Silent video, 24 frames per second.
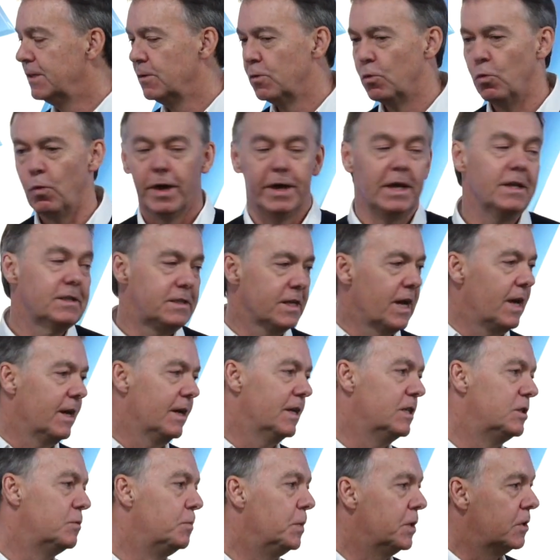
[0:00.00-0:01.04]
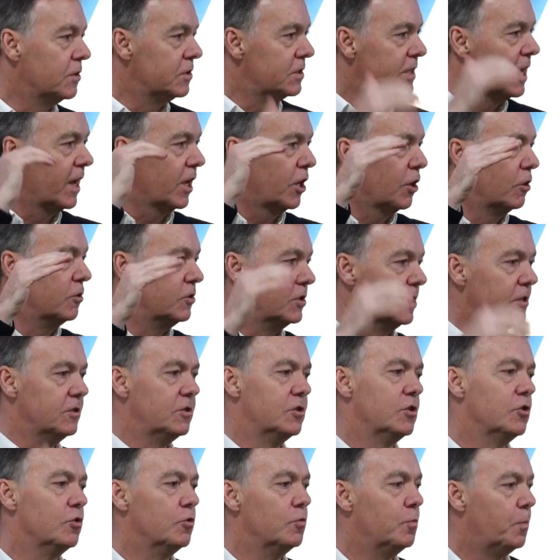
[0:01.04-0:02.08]
Well, why is that? It's because that goes
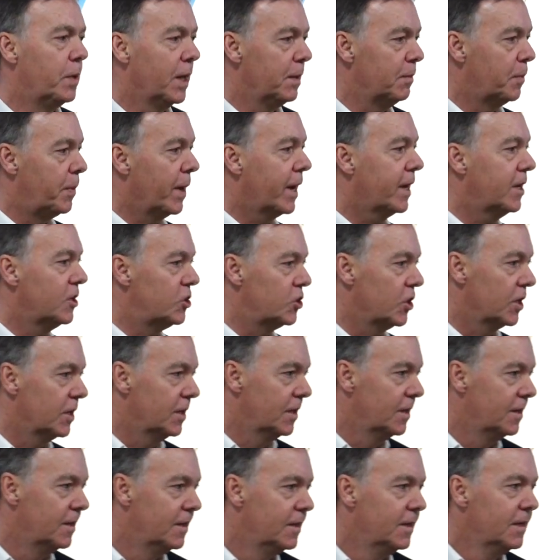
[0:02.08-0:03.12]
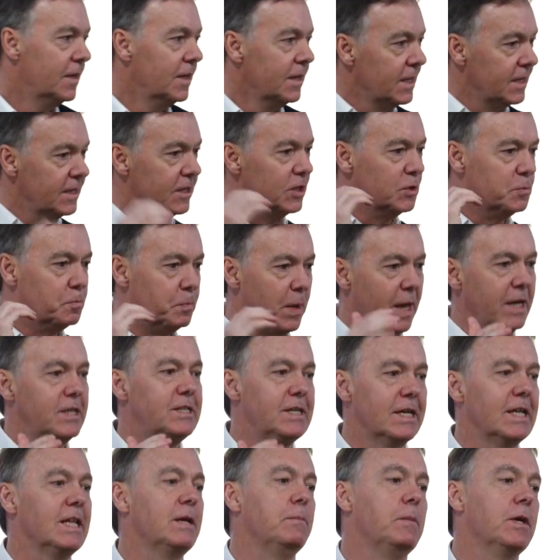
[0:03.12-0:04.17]
into paper packaging. It is
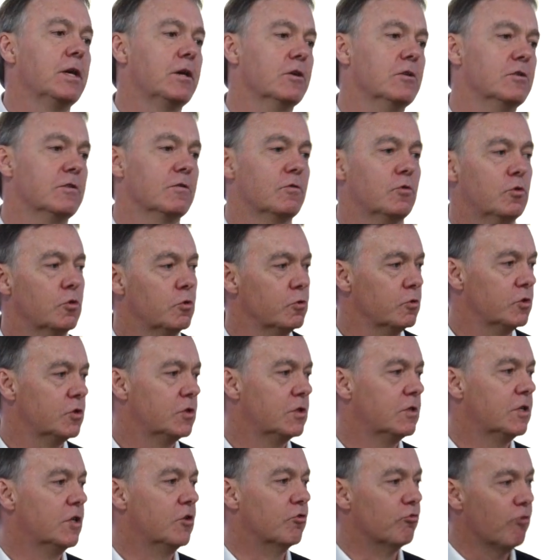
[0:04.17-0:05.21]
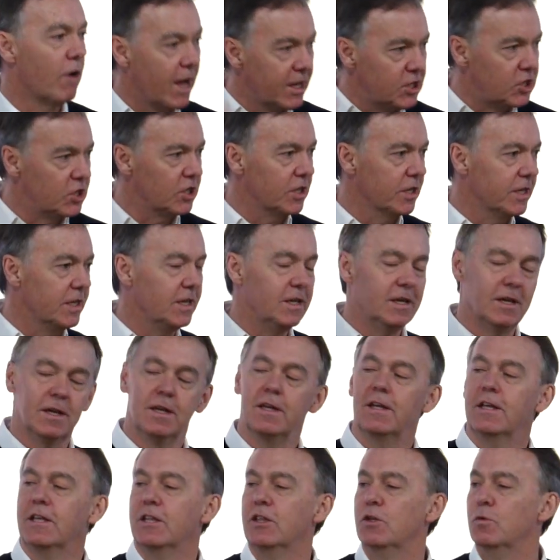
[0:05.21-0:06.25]
basically because, of course, gradually
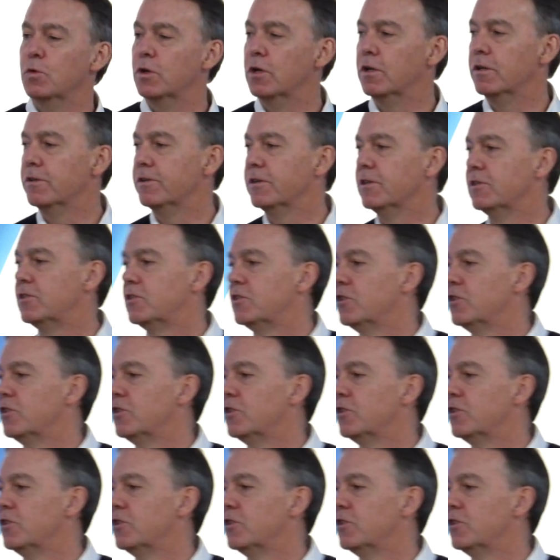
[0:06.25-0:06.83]
the world is